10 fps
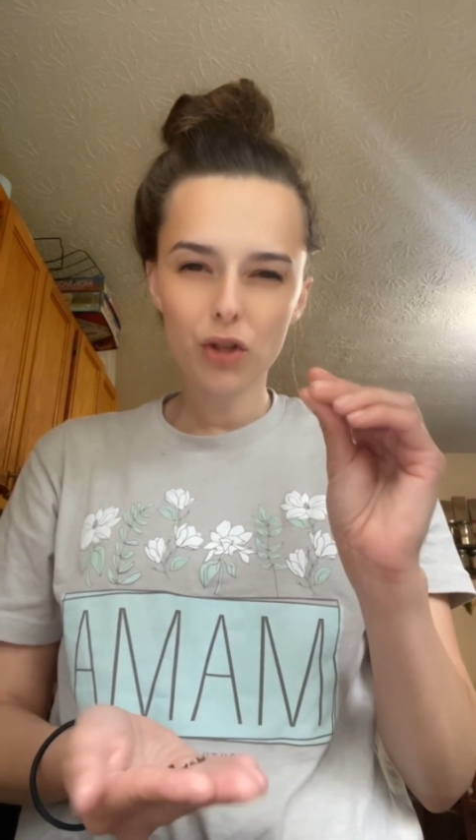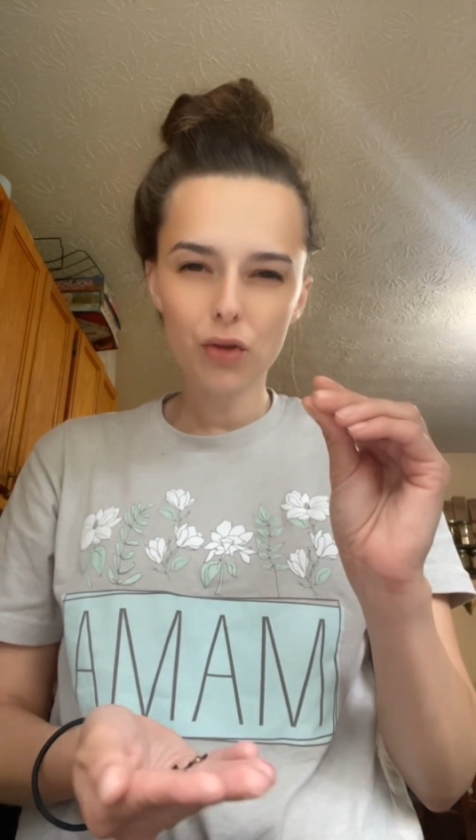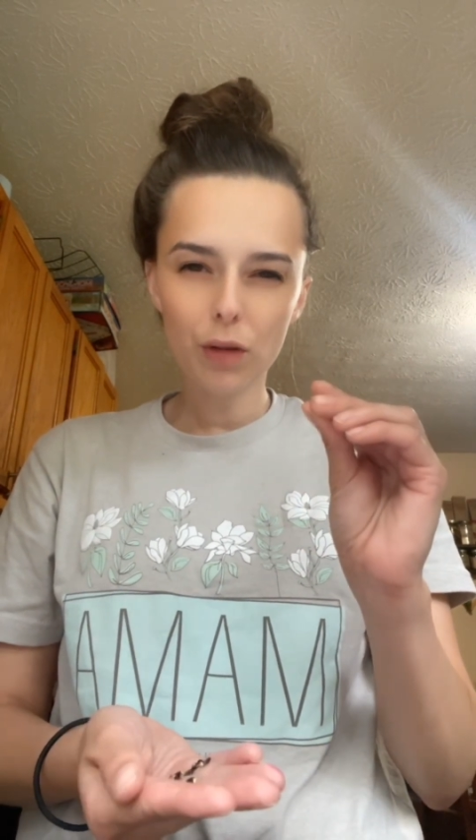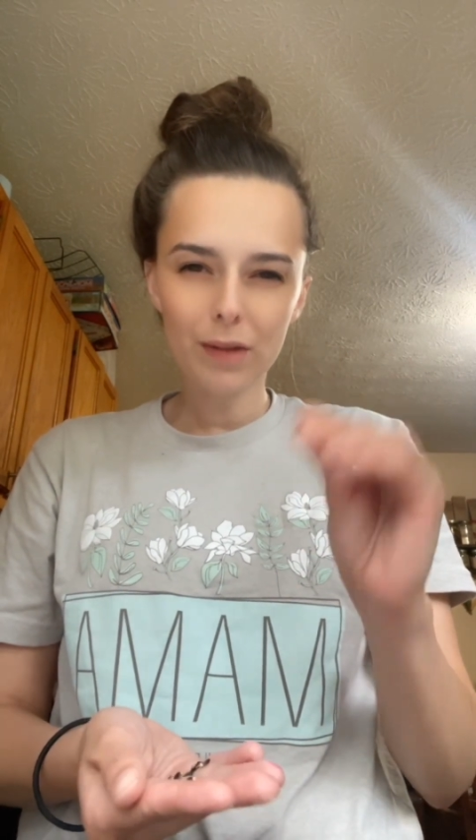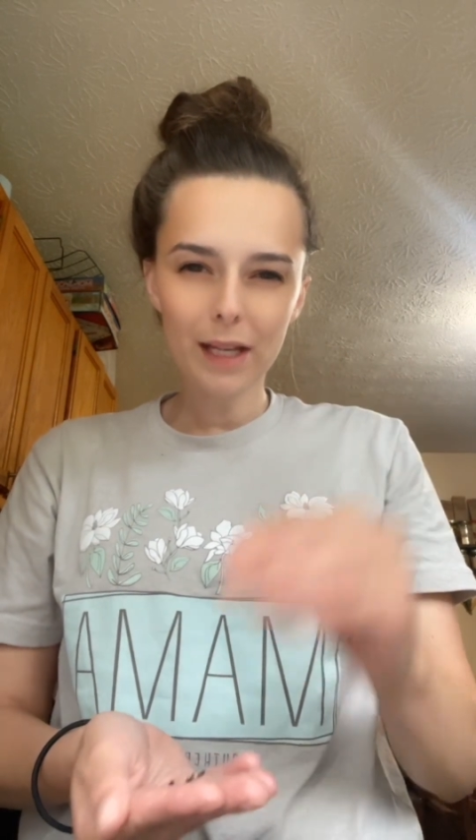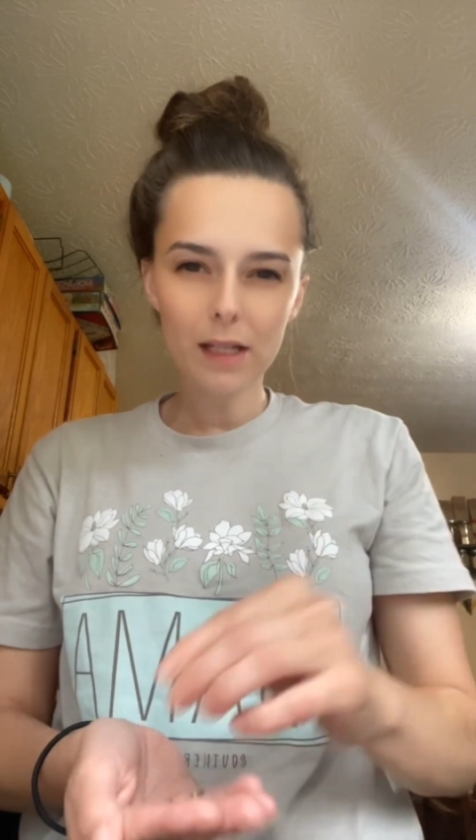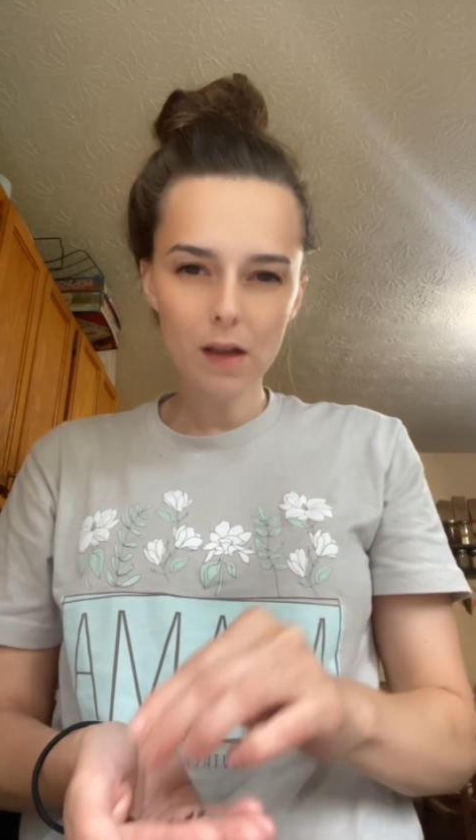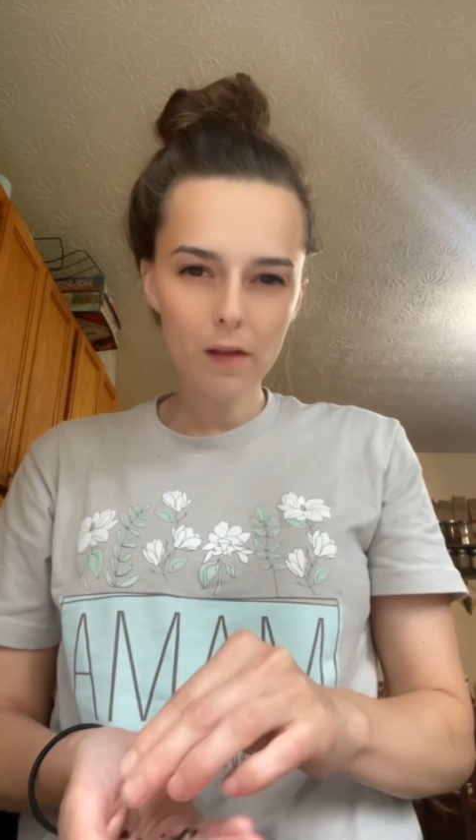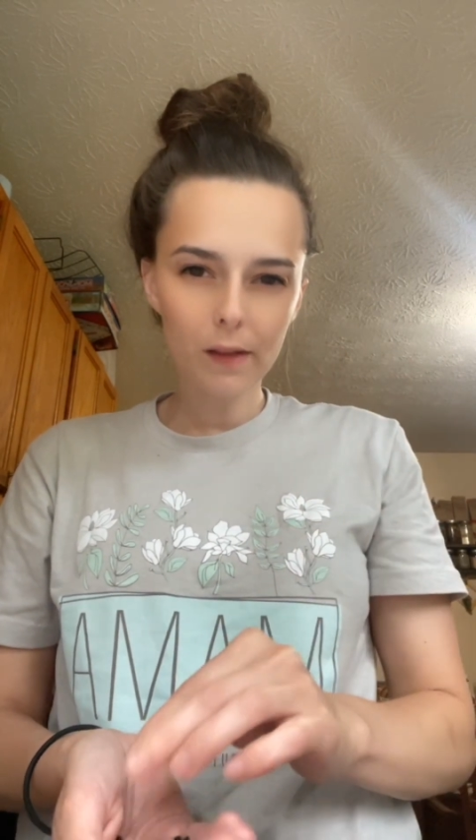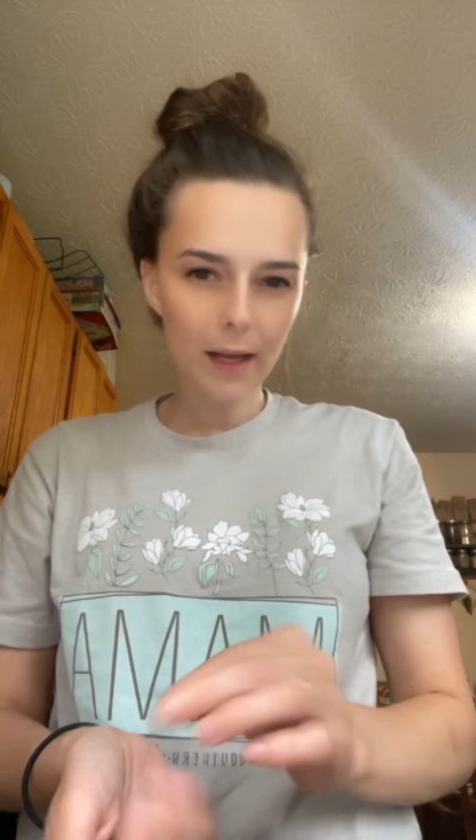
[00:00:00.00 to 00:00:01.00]
usually what they
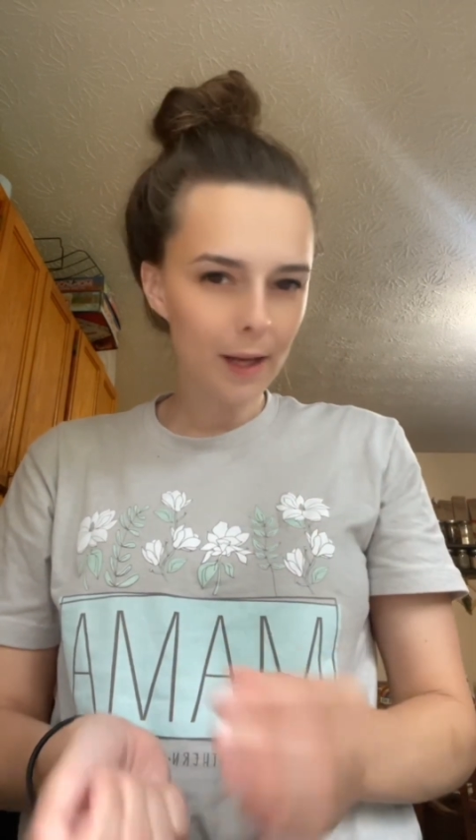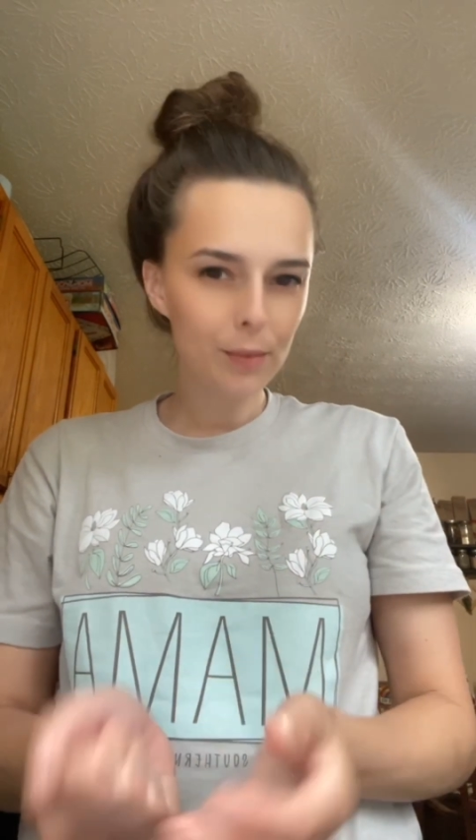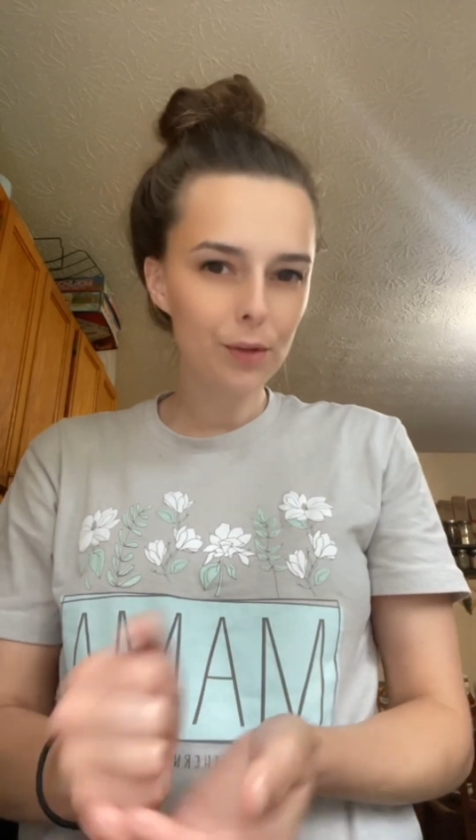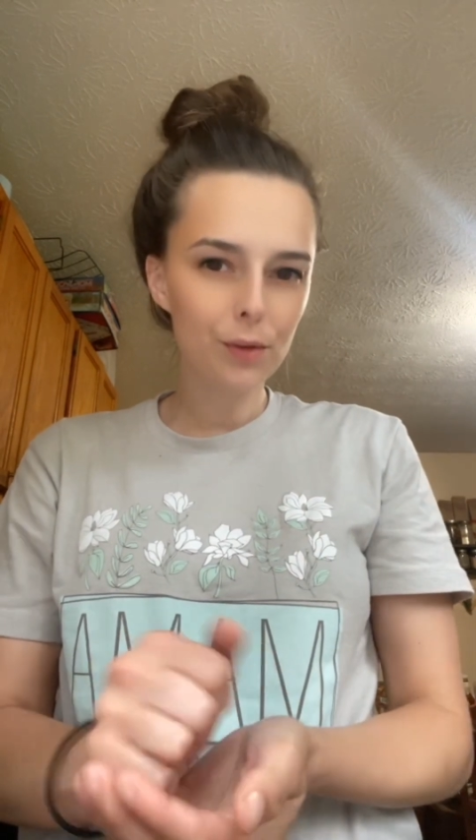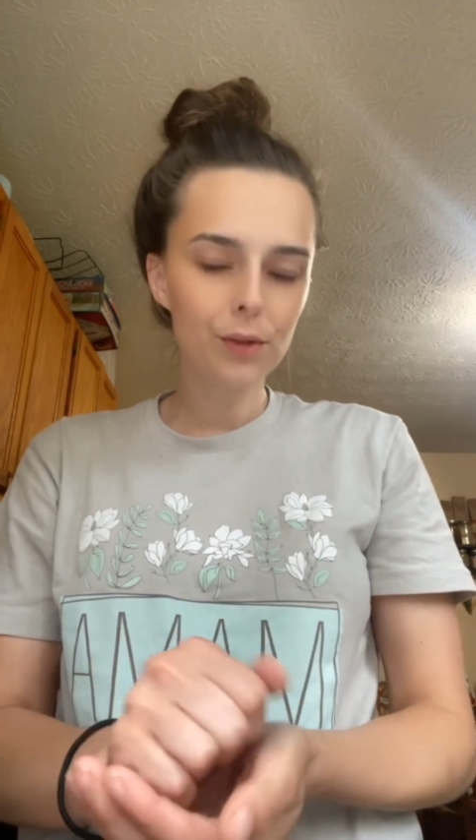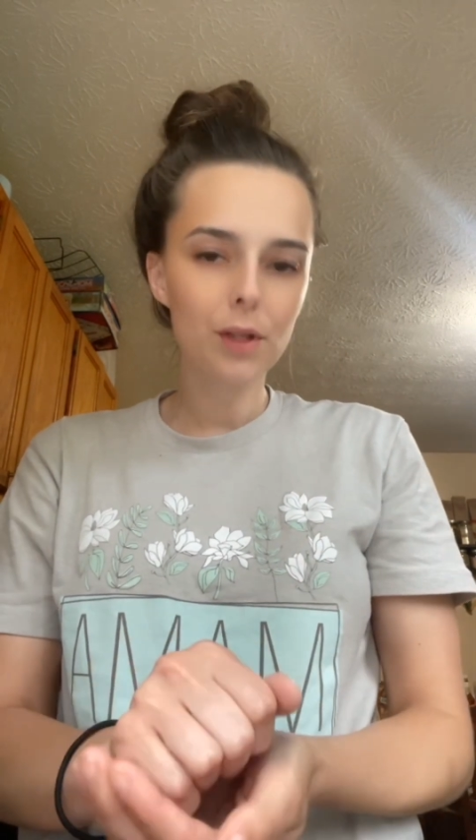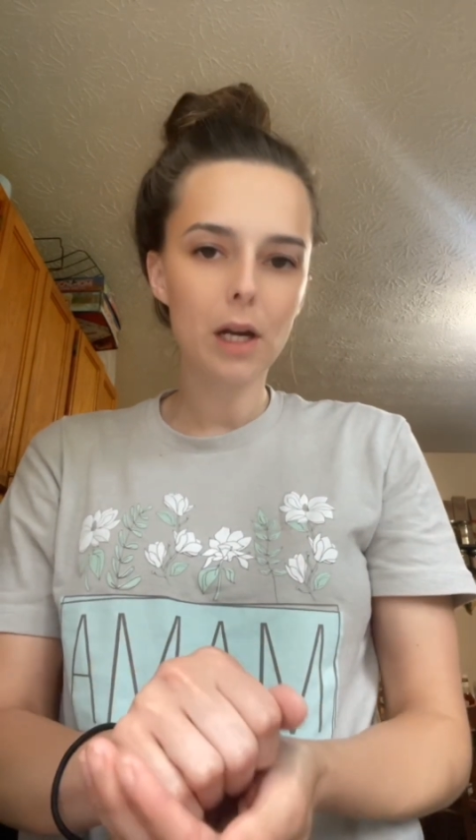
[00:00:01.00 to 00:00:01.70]
sell in the capsules